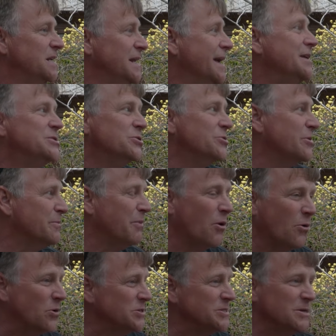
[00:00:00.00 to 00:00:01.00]
Nature
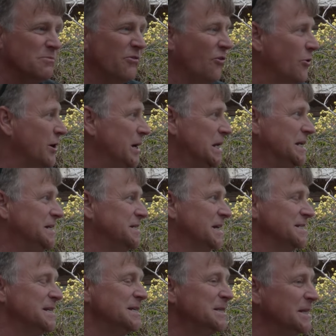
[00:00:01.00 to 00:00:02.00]
abhors a void; it
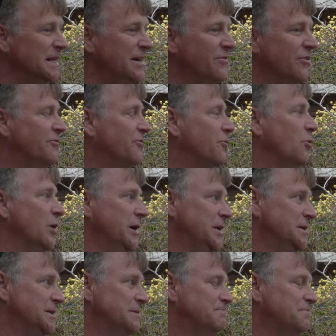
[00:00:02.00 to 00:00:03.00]
doesn't mm-hmm. leave a
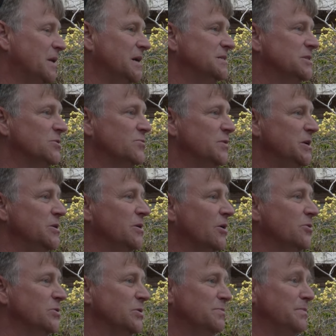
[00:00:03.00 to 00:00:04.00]
void. And so when you
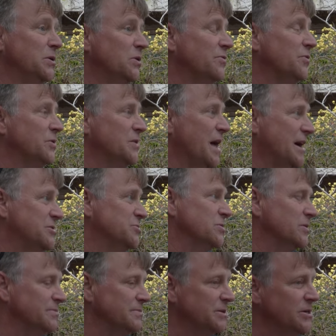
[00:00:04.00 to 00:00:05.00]
go to beautiful
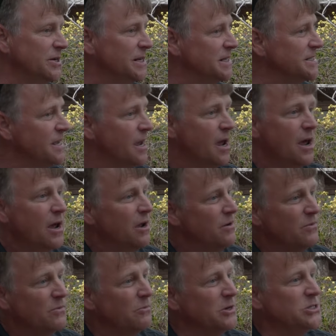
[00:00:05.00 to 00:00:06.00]
natural communities,
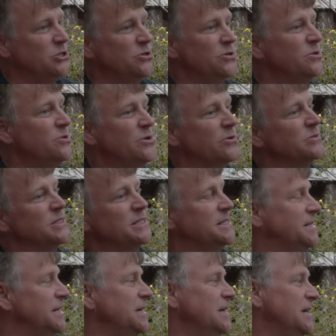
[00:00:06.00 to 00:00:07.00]
what you, you don't
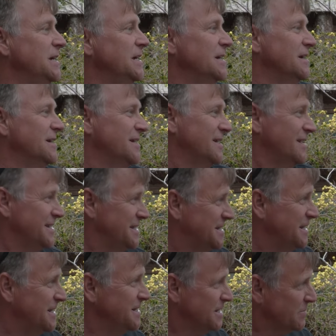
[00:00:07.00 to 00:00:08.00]
see
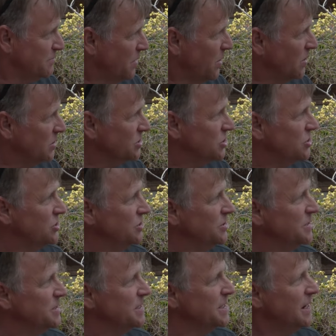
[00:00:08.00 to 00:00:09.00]
seeds mulch.
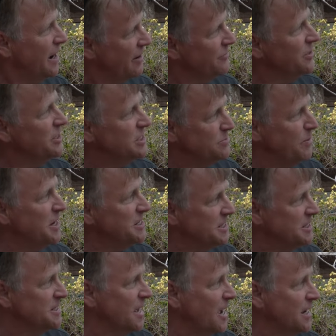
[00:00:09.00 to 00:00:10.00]
You see every
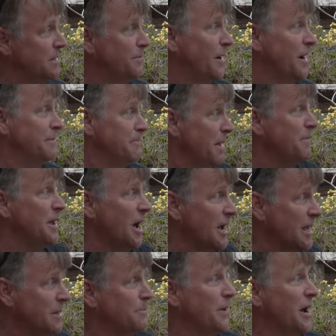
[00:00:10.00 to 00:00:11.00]
space is occupied. Maybe
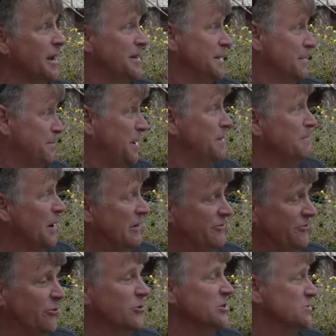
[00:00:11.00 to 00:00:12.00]
occupied in the
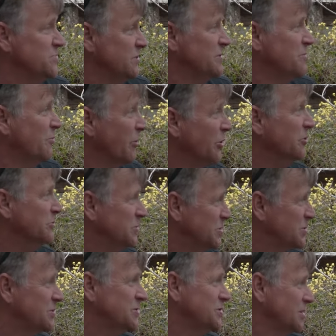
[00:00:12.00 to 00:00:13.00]
Piedmont forest with
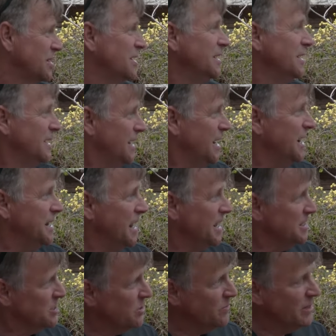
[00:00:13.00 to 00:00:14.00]
roots mm-hmm. and
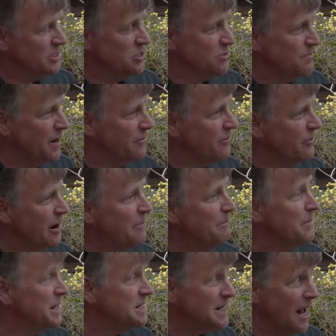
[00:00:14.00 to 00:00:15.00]
not so much above
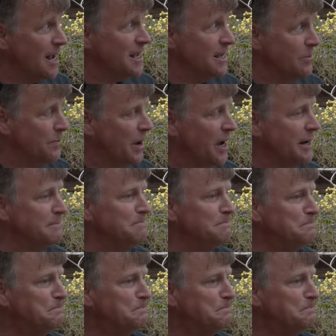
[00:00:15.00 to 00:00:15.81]
ground, but it's occupied.